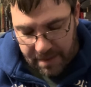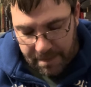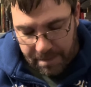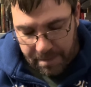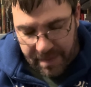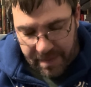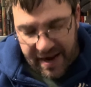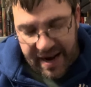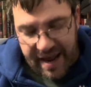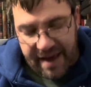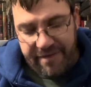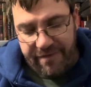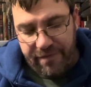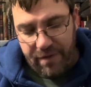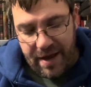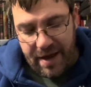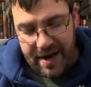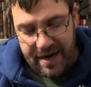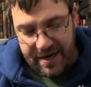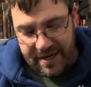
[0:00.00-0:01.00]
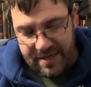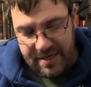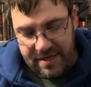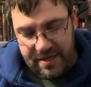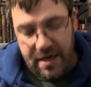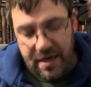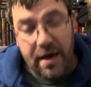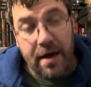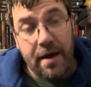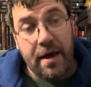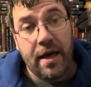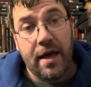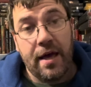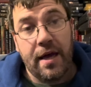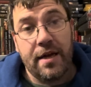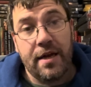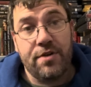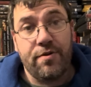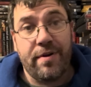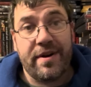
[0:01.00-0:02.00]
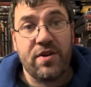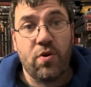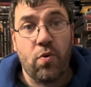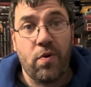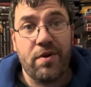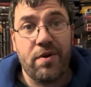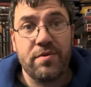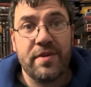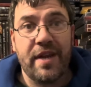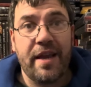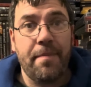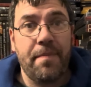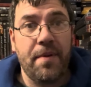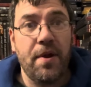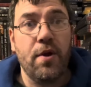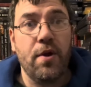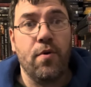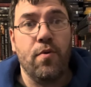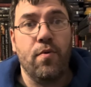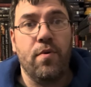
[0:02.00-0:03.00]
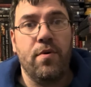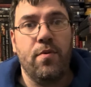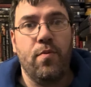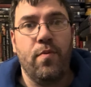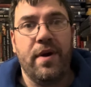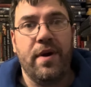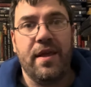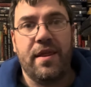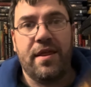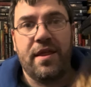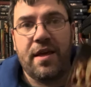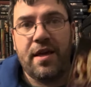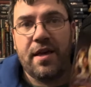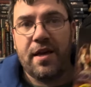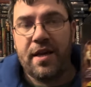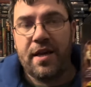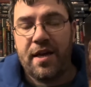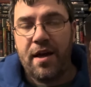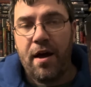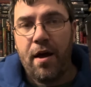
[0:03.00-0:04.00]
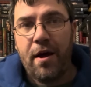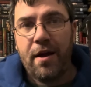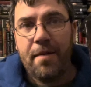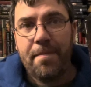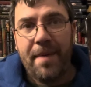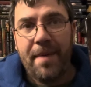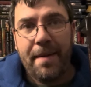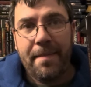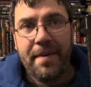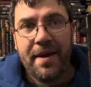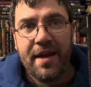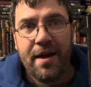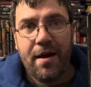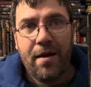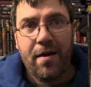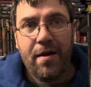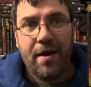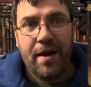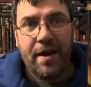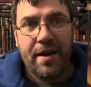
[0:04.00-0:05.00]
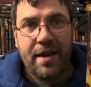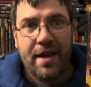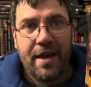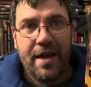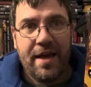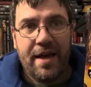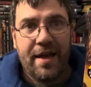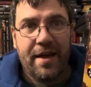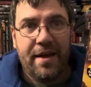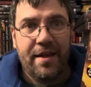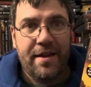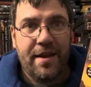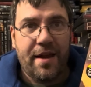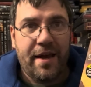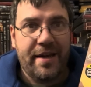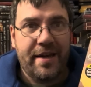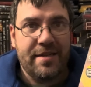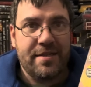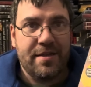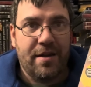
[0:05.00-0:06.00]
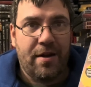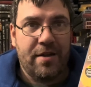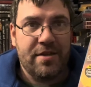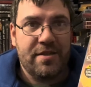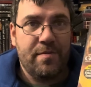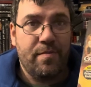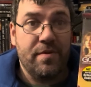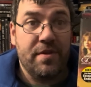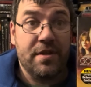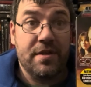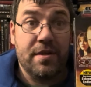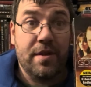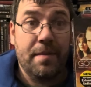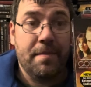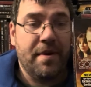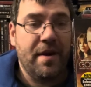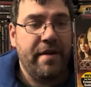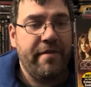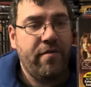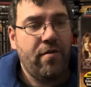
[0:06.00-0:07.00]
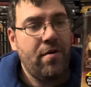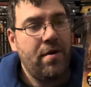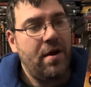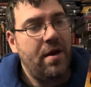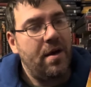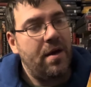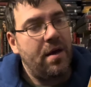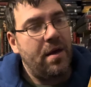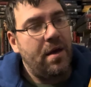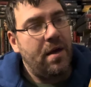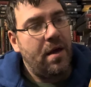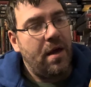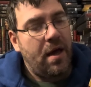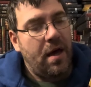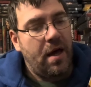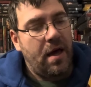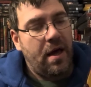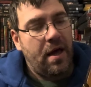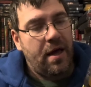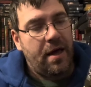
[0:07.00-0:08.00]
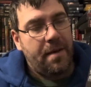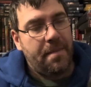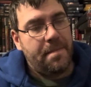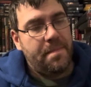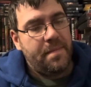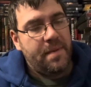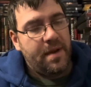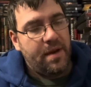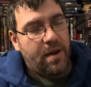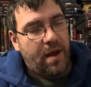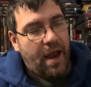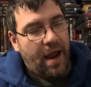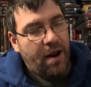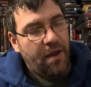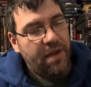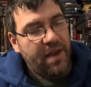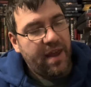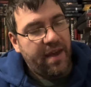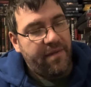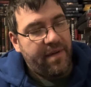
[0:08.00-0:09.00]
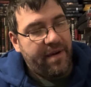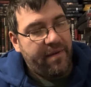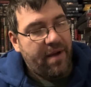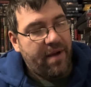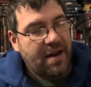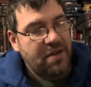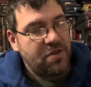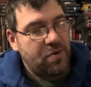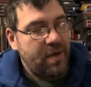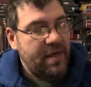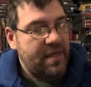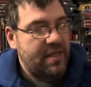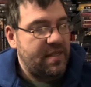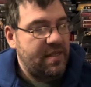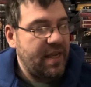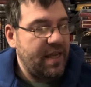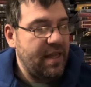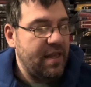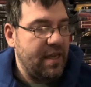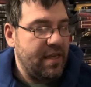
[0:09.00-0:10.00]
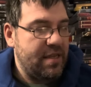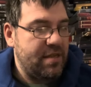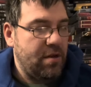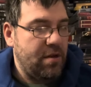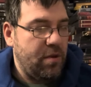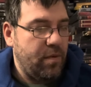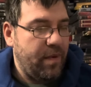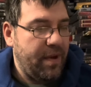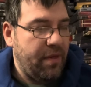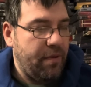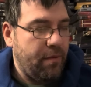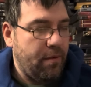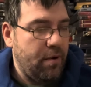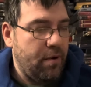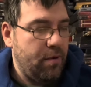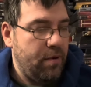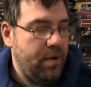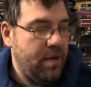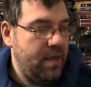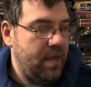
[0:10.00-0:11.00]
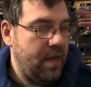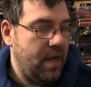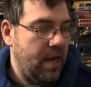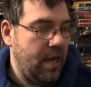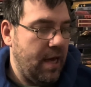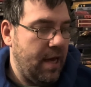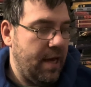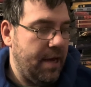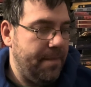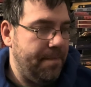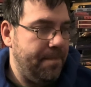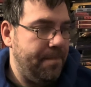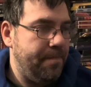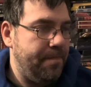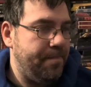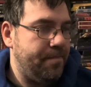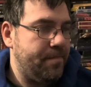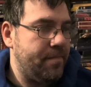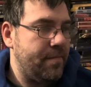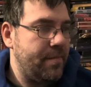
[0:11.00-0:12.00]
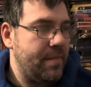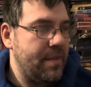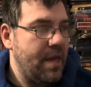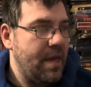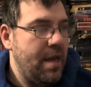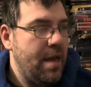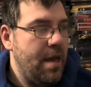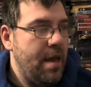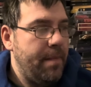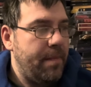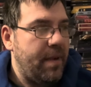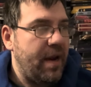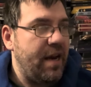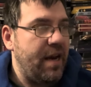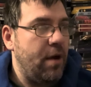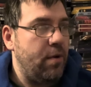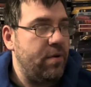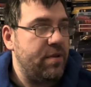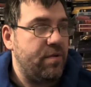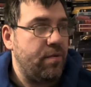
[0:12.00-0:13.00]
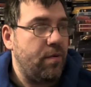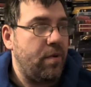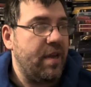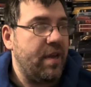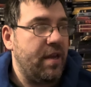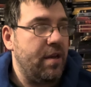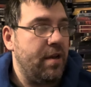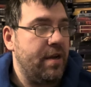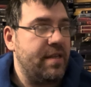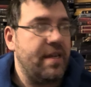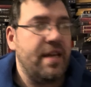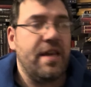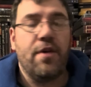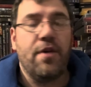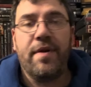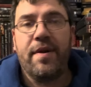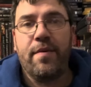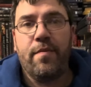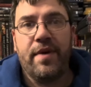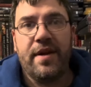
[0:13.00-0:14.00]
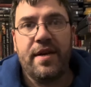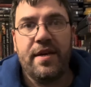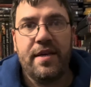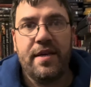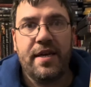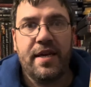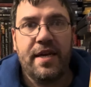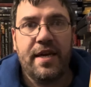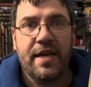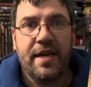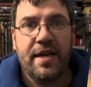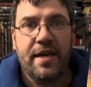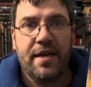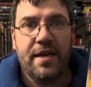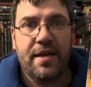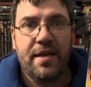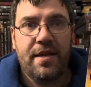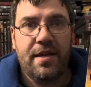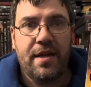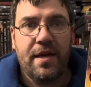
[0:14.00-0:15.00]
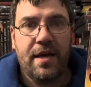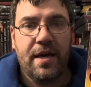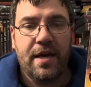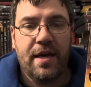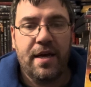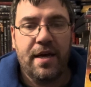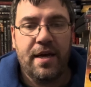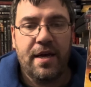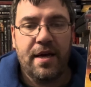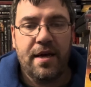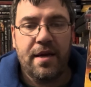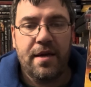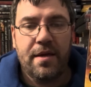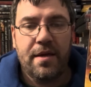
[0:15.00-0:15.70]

Affleck's directorial debut with Gone Baby Gone. Yeah, nice, awesome with the slipcover. I don't think I've ever actually seen this all the way through. But I know it's really good because I know he went and did I